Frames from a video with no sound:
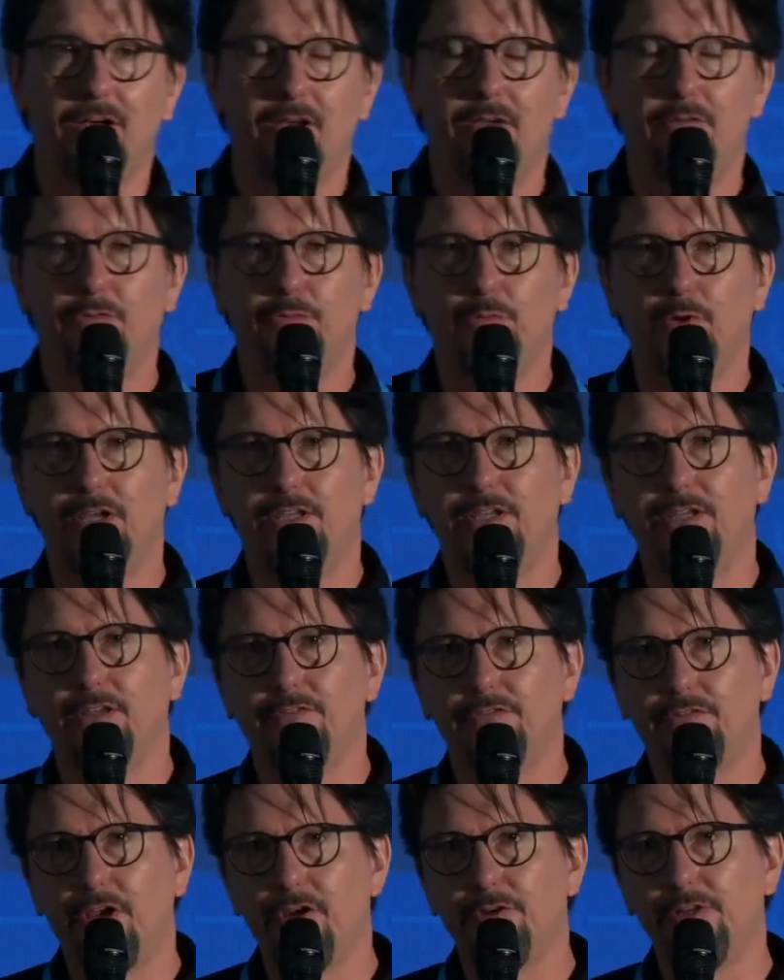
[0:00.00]
I was working at
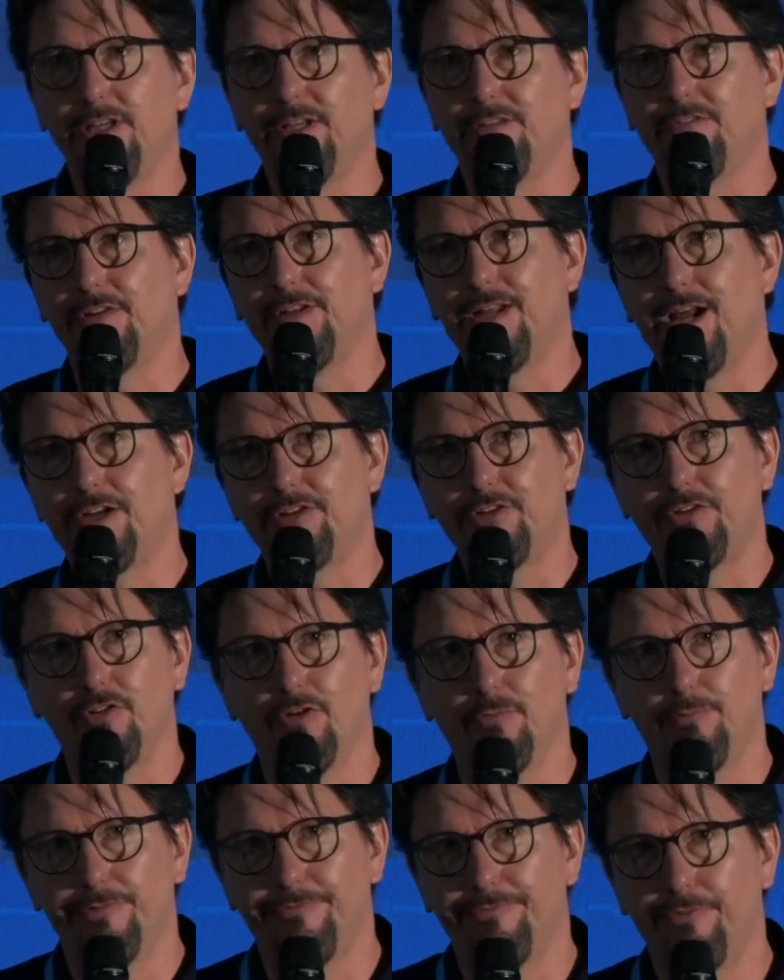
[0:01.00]
Sony
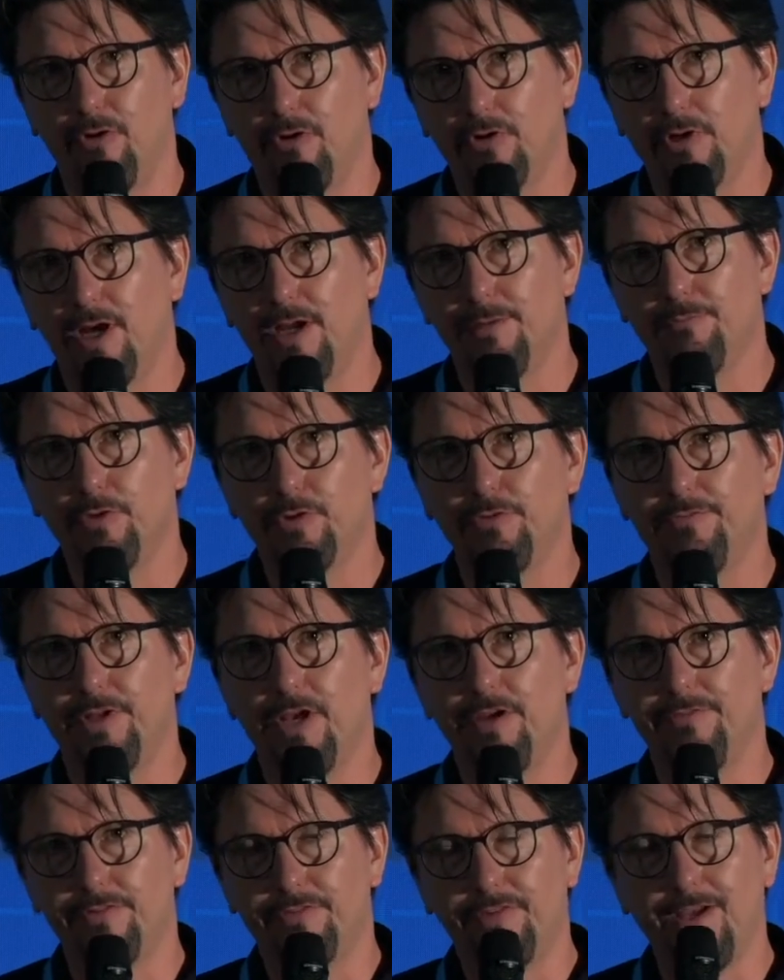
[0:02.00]
International before I moved
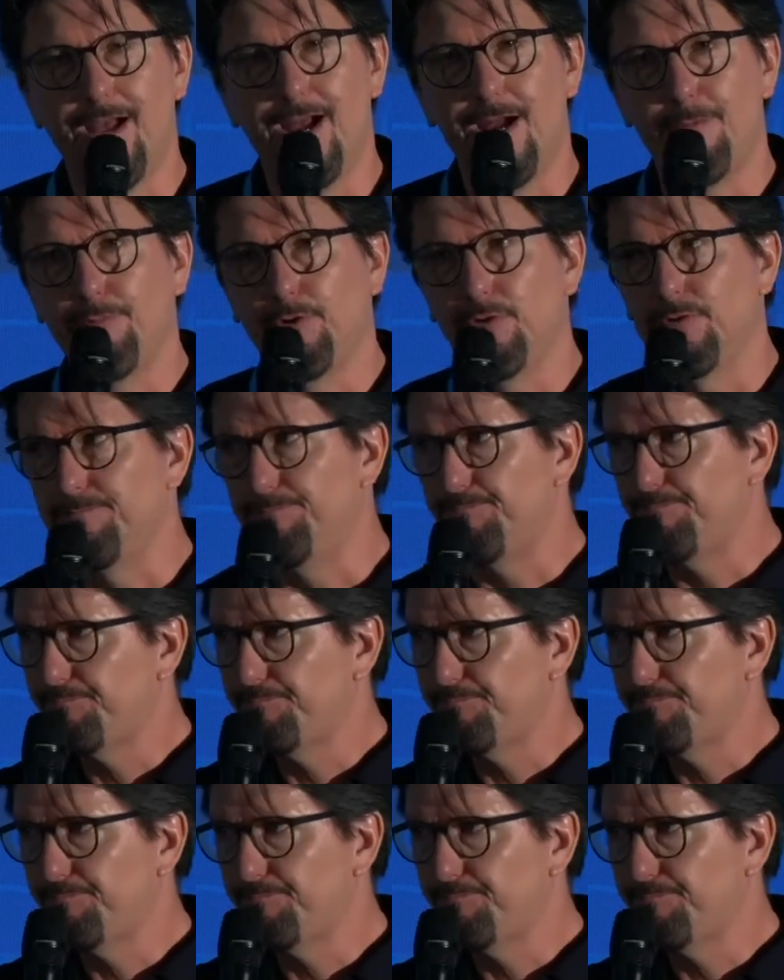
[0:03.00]
over to Apple.